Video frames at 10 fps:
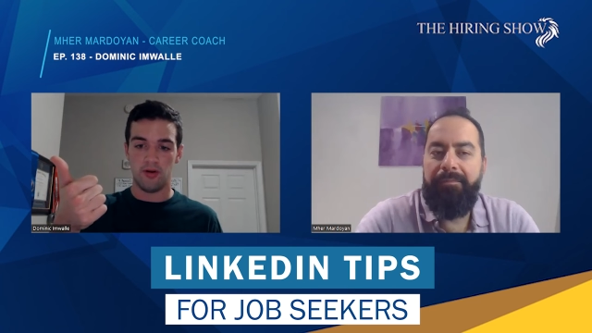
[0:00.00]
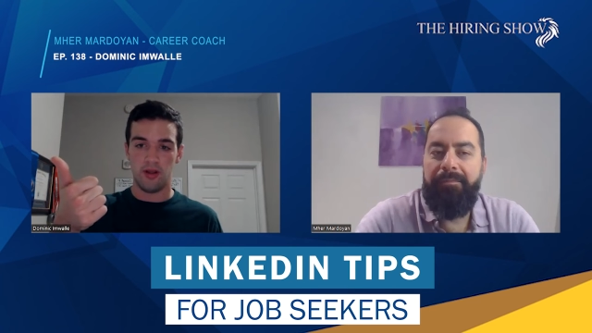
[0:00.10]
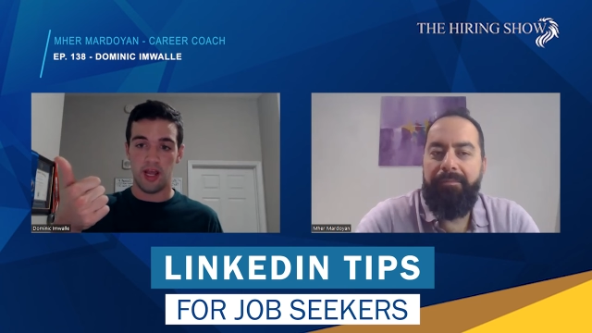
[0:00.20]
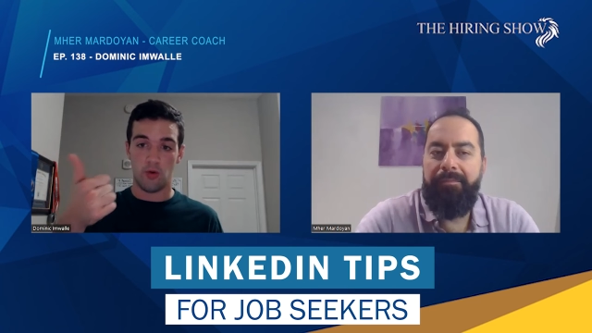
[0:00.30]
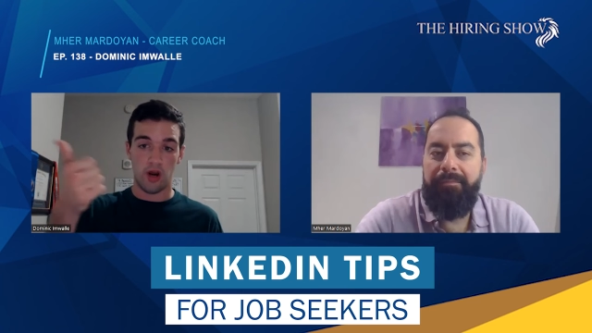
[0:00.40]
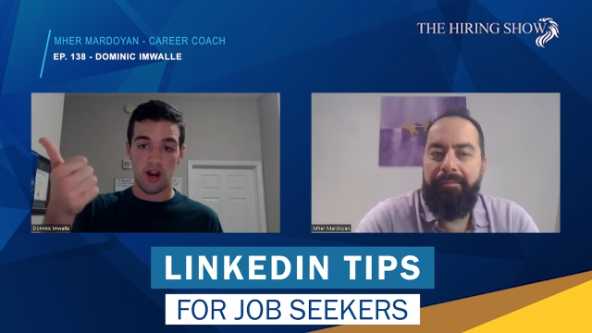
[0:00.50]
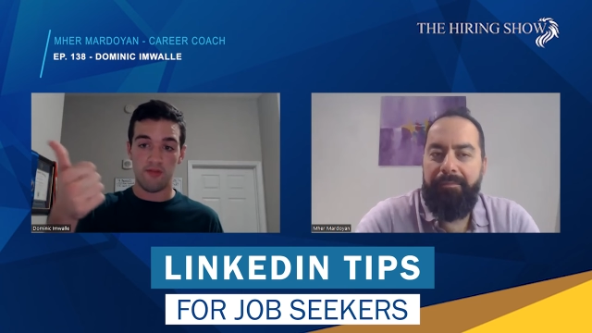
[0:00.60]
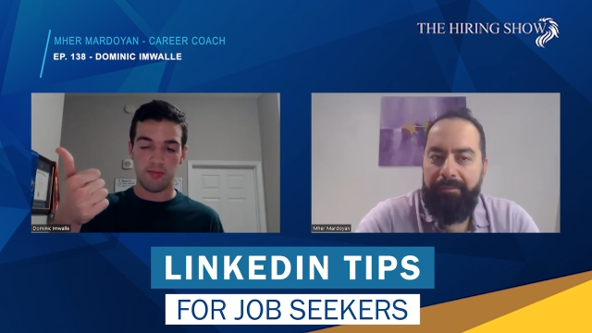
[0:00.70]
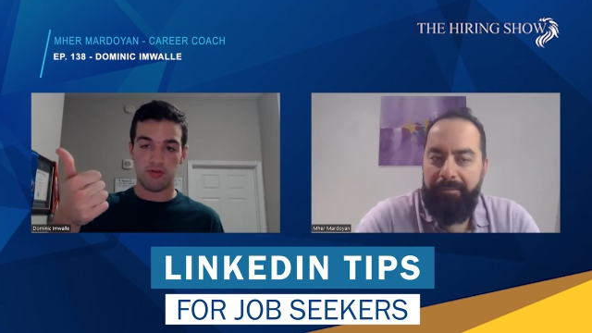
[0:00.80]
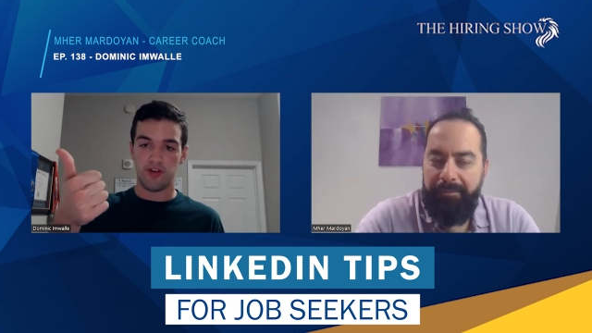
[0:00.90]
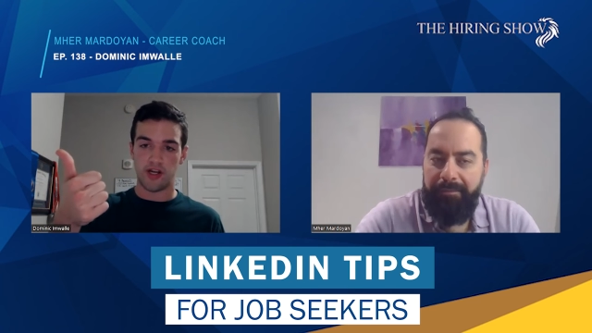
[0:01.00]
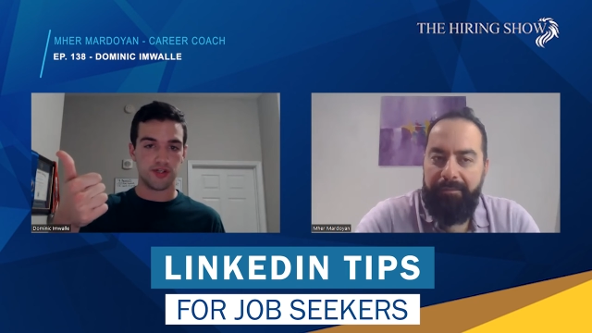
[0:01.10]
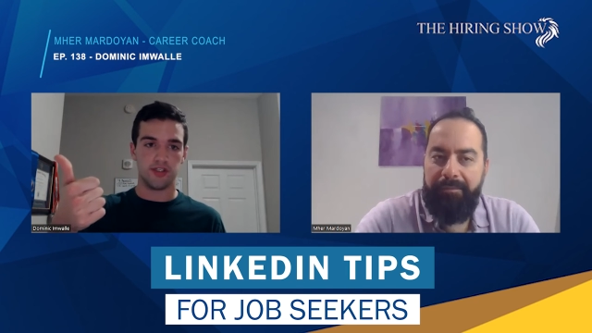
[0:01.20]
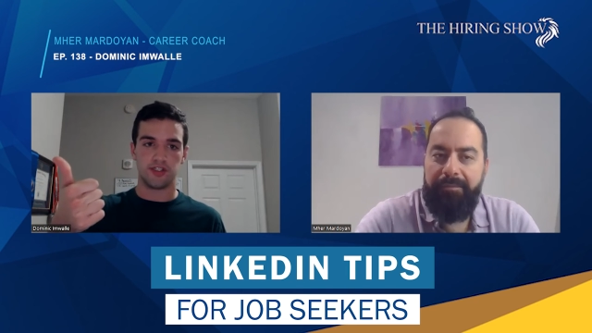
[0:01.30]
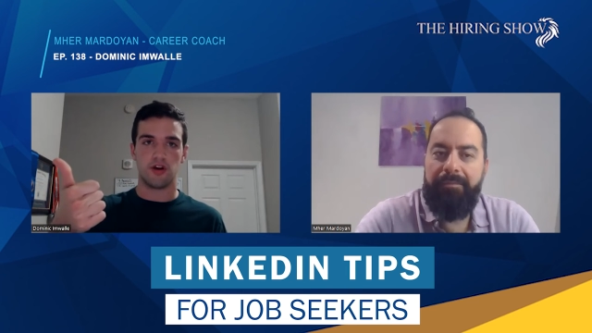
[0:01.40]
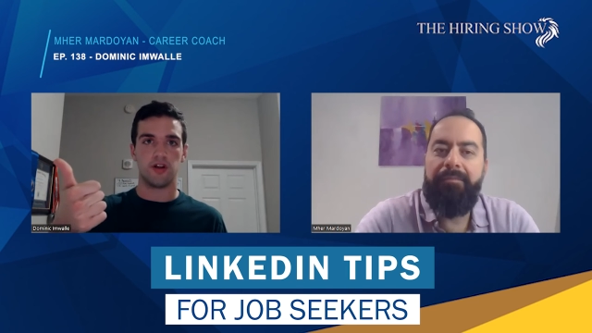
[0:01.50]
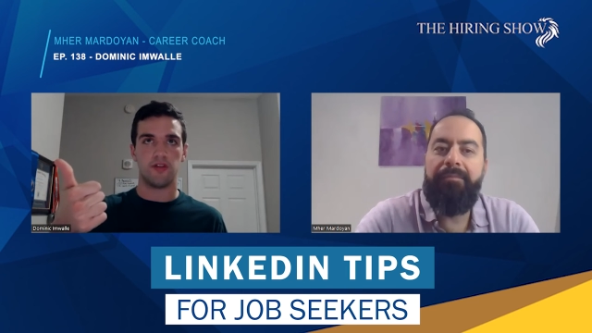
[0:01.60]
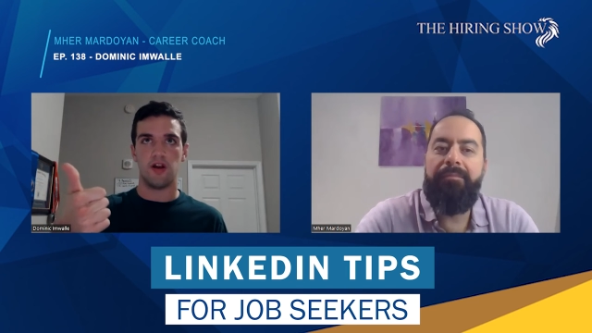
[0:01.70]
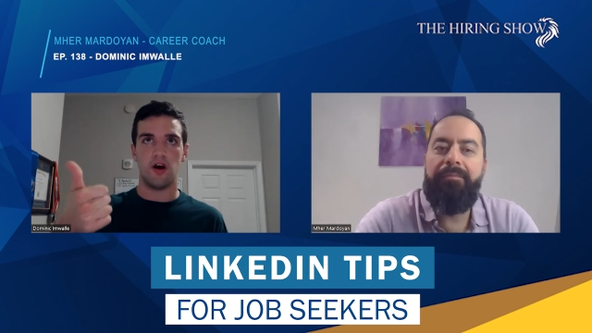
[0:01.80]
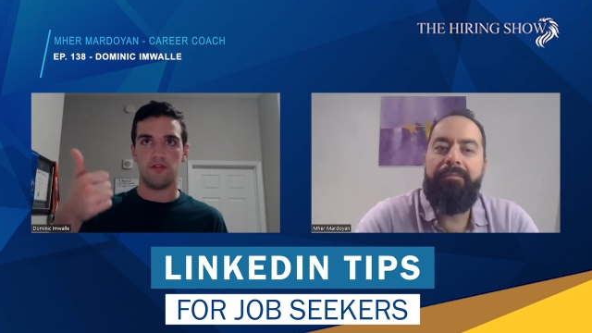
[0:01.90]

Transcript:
Speaker 1: hey, where I've been professionally, starting that off,